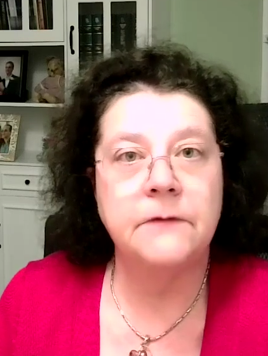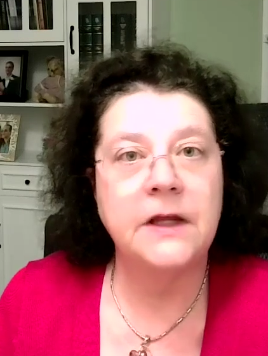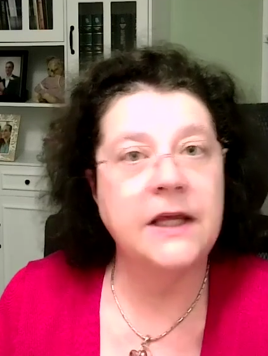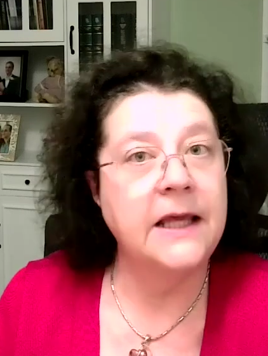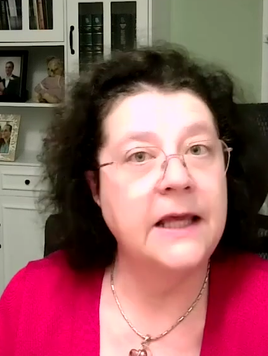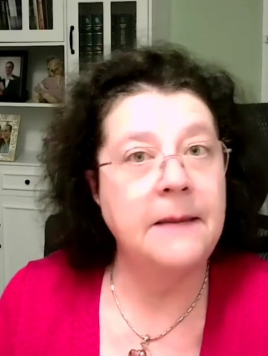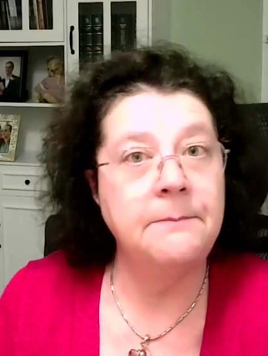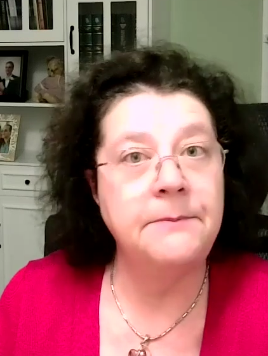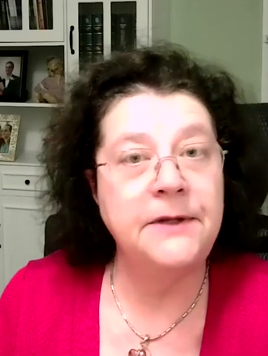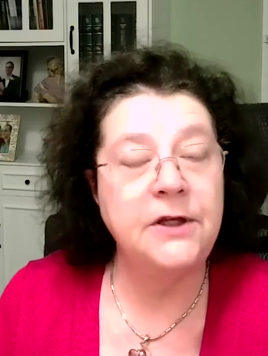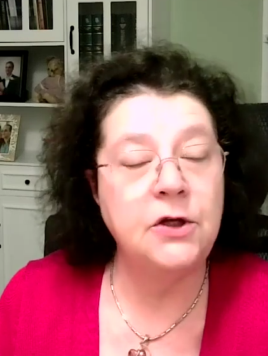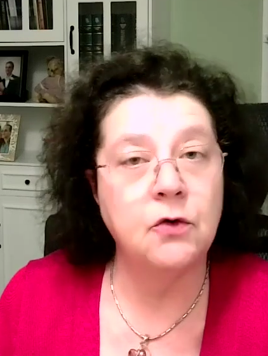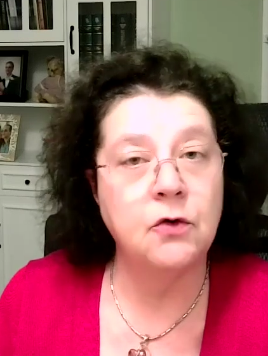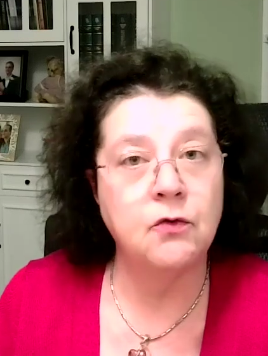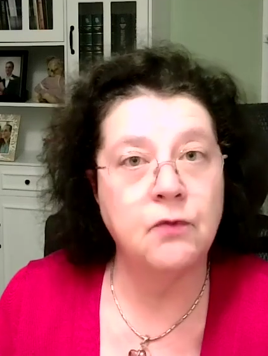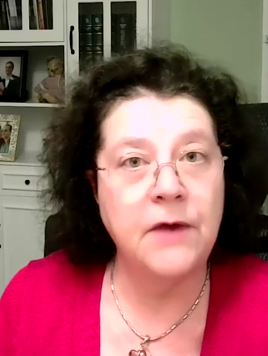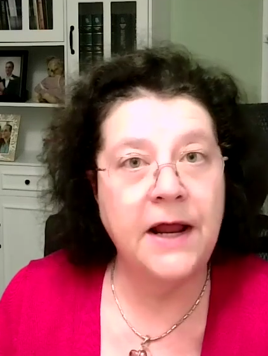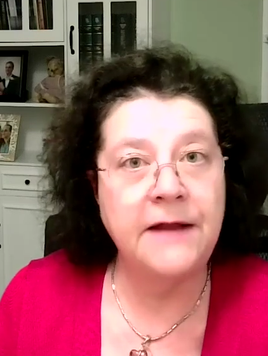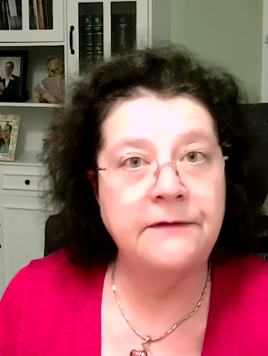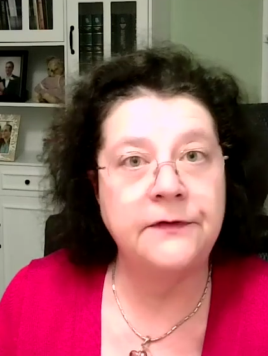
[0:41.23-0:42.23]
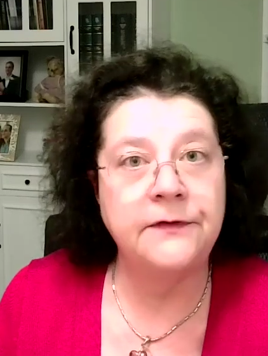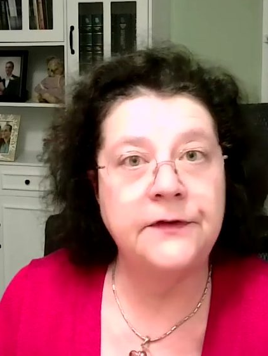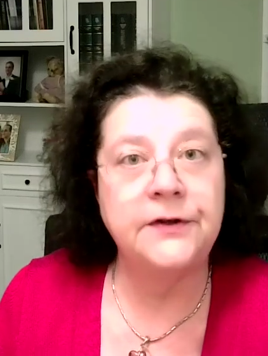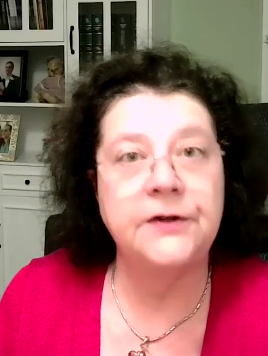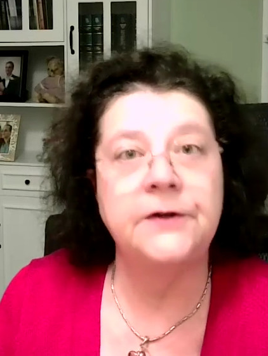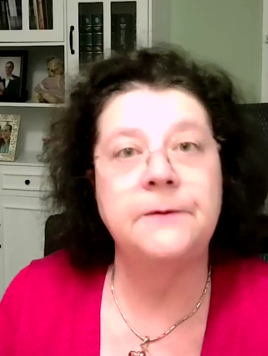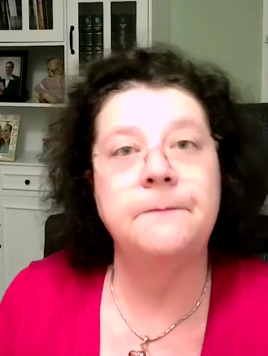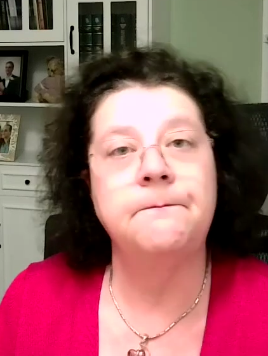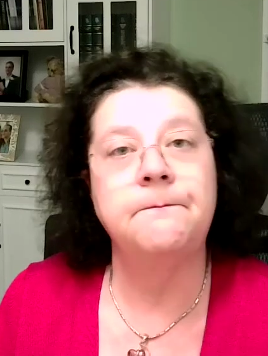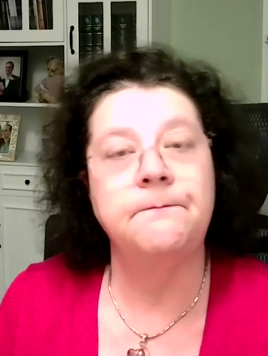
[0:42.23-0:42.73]
it can be your rent,
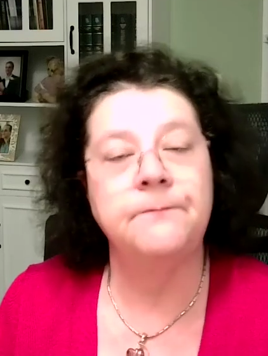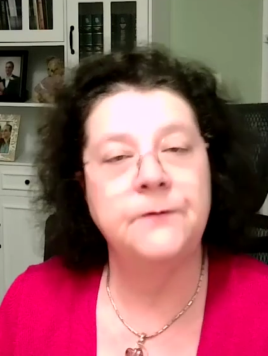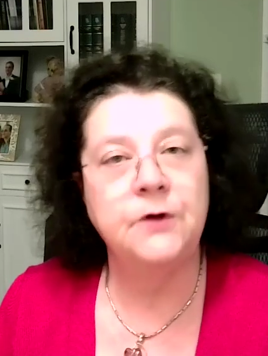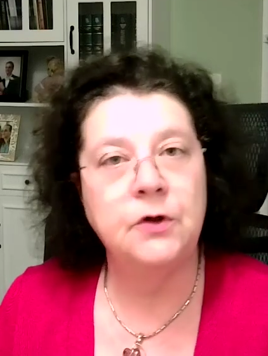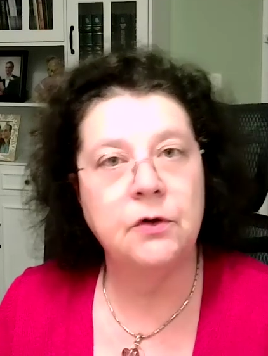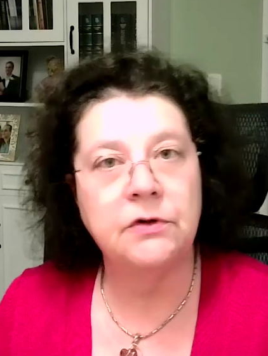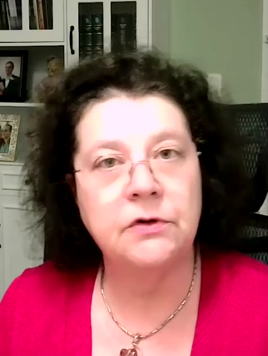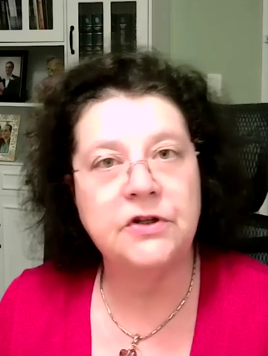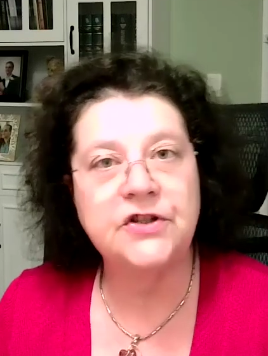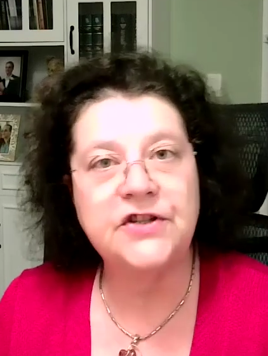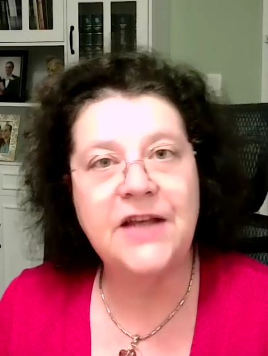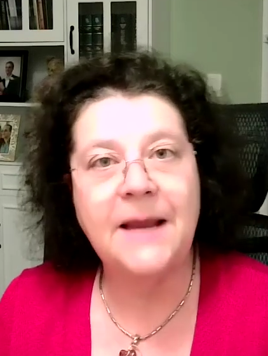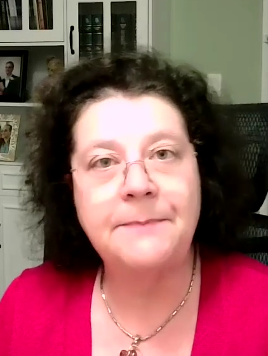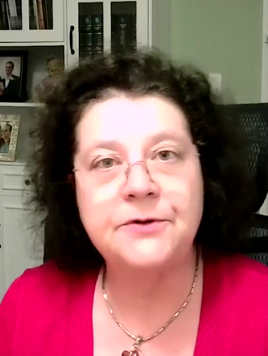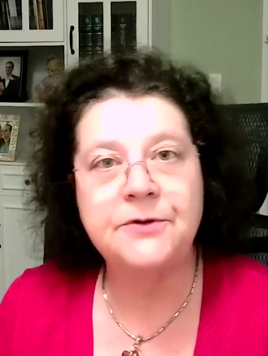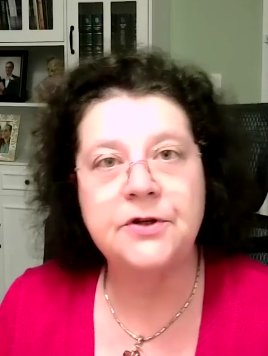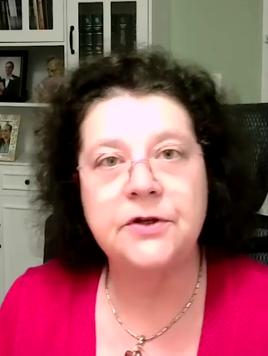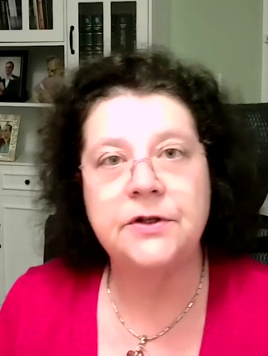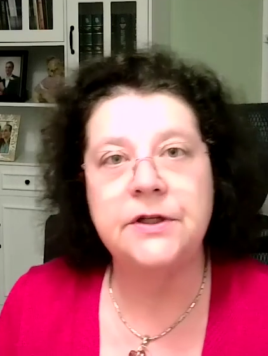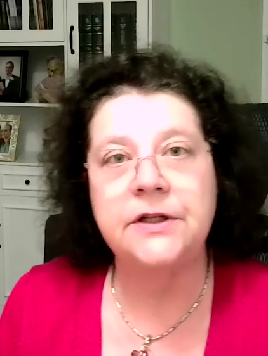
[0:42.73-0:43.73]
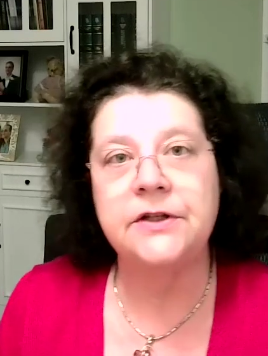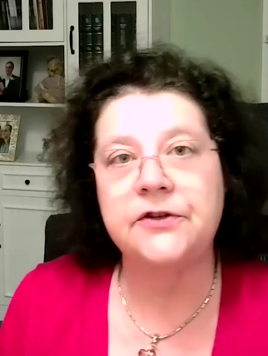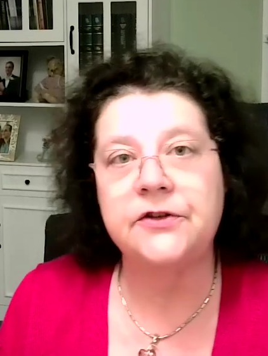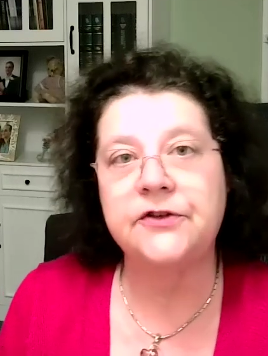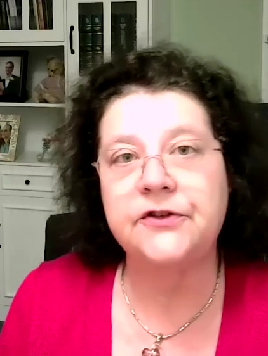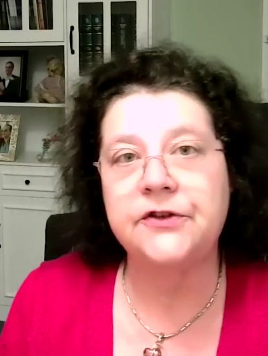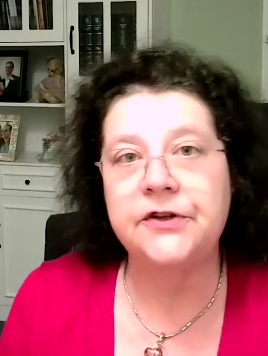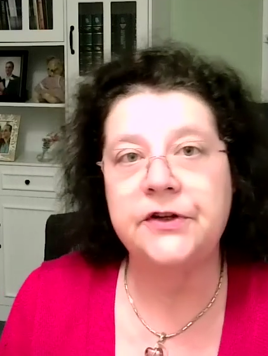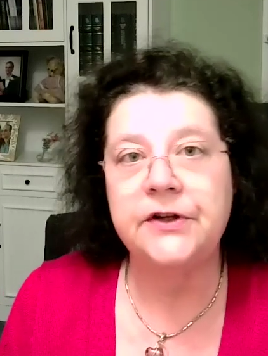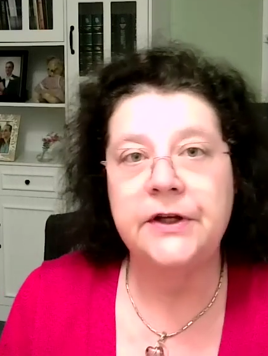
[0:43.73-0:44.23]
your
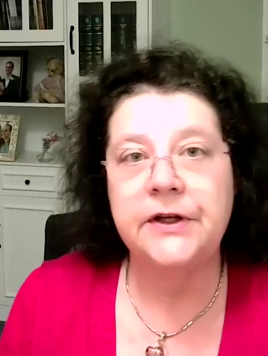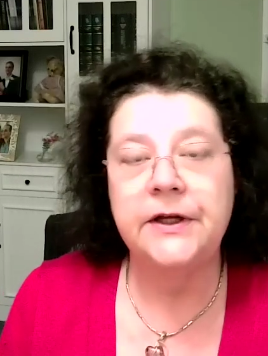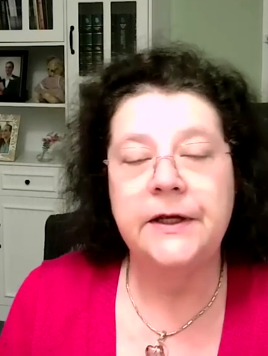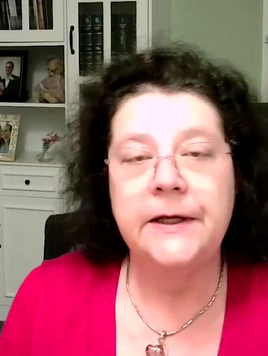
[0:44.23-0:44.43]
receptionist,